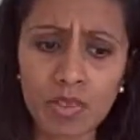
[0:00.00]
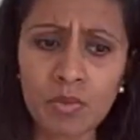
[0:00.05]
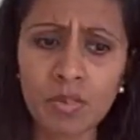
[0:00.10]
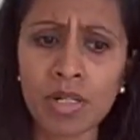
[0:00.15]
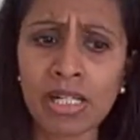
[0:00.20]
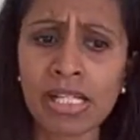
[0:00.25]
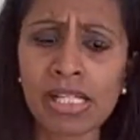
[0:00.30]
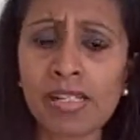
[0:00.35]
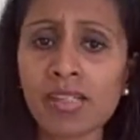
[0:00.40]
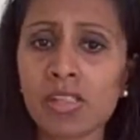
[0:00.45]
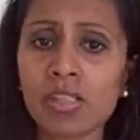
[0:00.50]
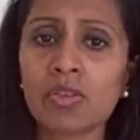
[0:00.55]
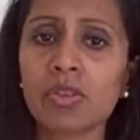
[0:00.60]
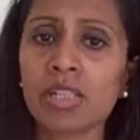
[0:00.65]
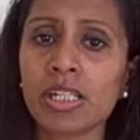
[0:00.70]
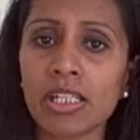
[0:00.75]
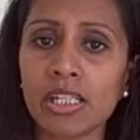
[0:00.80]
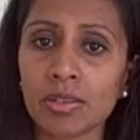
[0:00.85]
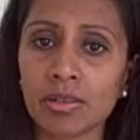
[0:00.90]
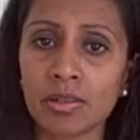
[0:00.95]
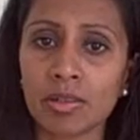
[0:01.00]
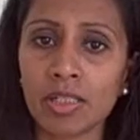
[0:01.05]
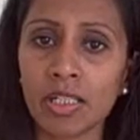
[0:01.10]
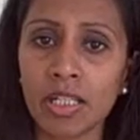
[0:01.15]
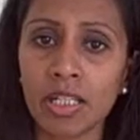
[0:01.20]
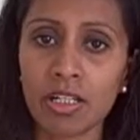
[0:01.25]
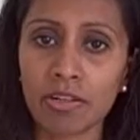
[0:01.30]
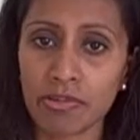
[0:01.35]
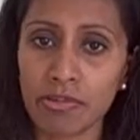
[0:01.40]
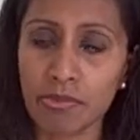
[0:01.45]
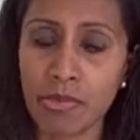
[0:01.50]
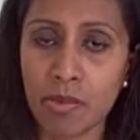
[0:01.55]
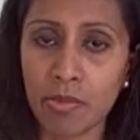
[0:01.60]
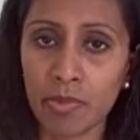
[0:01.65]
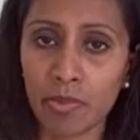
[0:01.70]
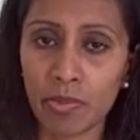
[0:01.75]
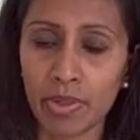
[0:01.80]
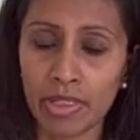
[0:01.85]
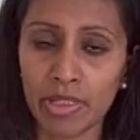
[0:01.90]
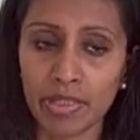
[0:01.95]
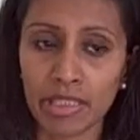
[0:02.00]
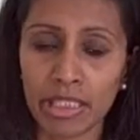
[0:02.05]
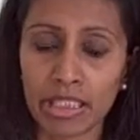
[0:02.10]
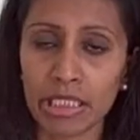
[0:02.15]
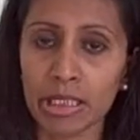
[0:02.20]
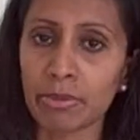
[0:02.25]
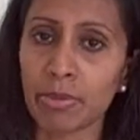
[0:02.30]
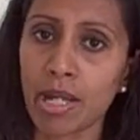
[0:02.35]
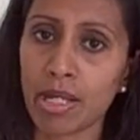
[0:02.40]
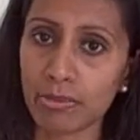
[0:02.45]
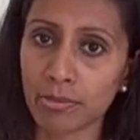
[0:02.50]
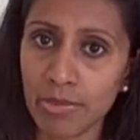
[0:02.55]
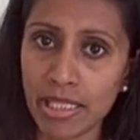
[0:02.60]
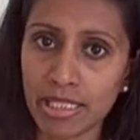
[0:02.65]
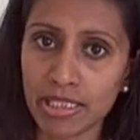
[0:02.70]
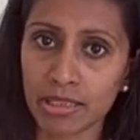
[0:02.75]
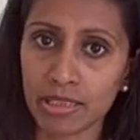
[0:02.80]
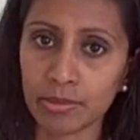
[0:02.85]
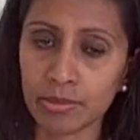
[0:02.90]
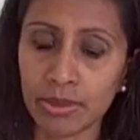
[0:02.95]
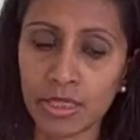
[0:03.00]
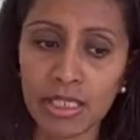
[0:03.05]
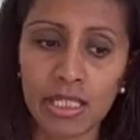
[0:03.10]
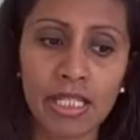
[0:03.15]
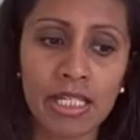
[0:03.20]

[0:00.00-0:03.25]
What else do you need to remember when thinking about makeup?